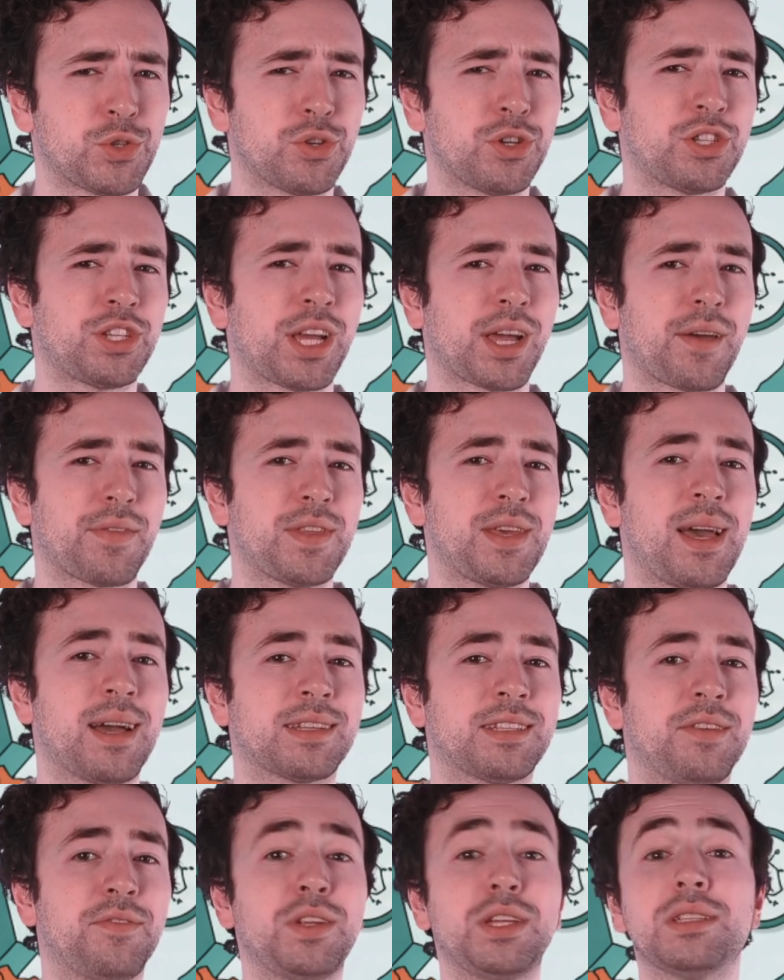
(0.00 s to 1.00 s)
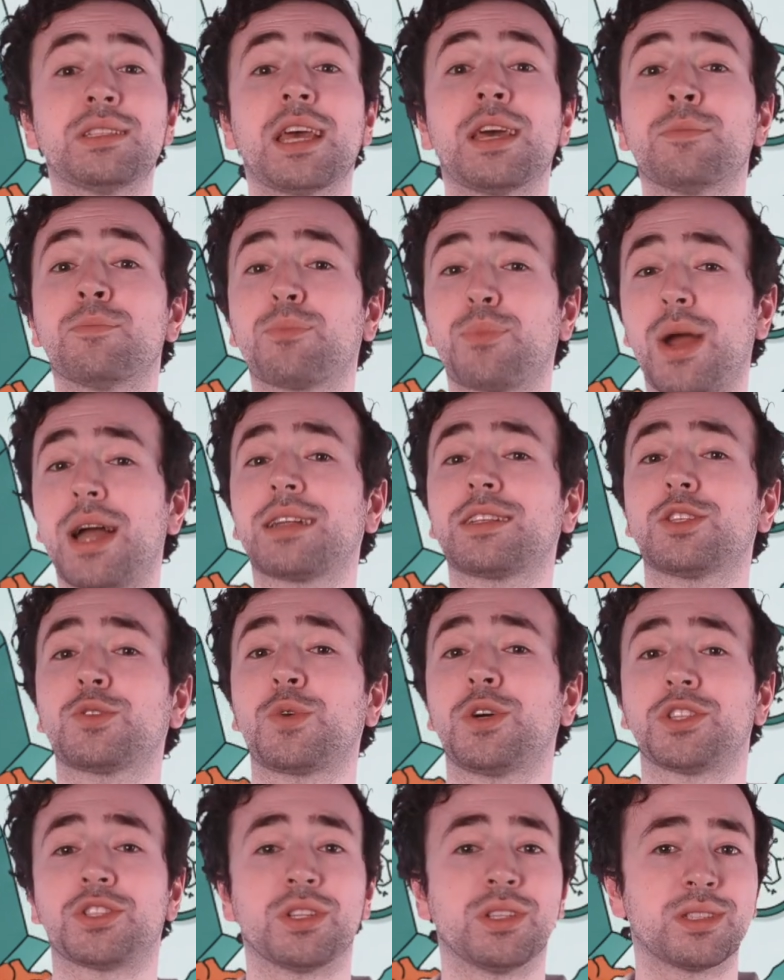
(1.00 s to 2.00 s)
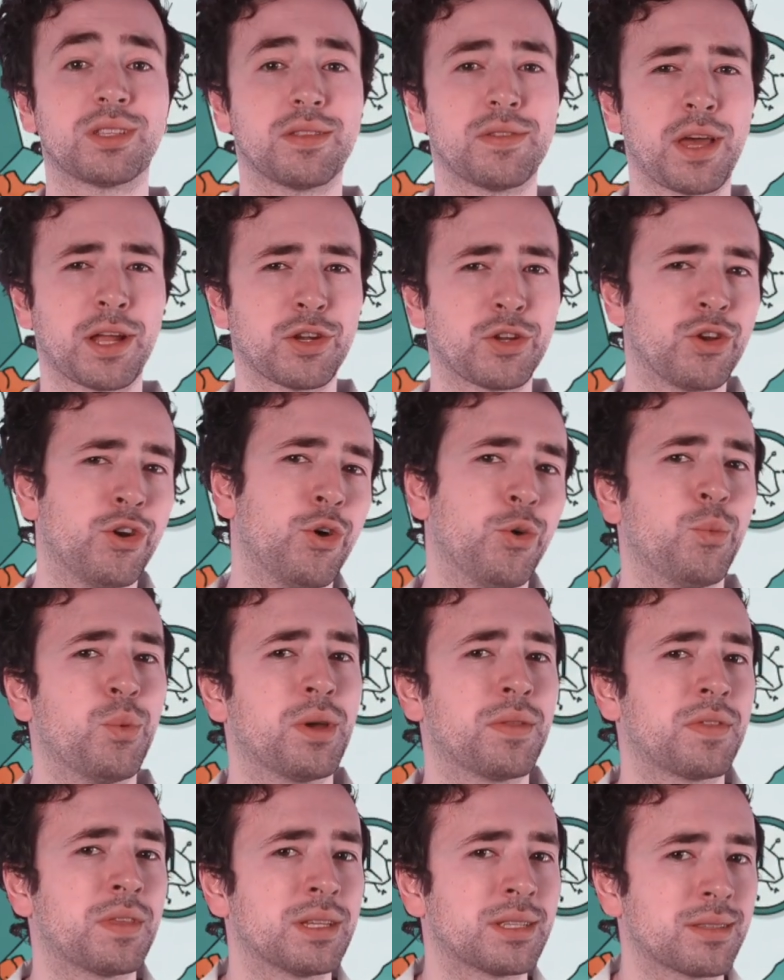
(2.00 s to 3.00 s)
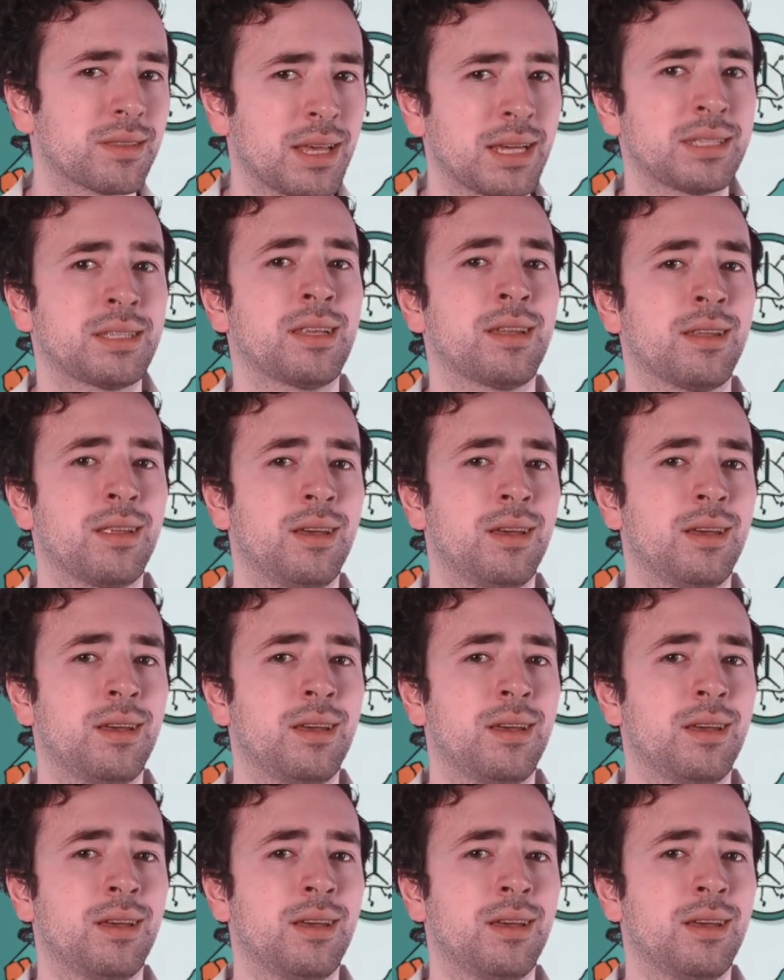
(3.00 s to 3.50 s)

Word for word: to check out the activities and practice questions that go with this lesson.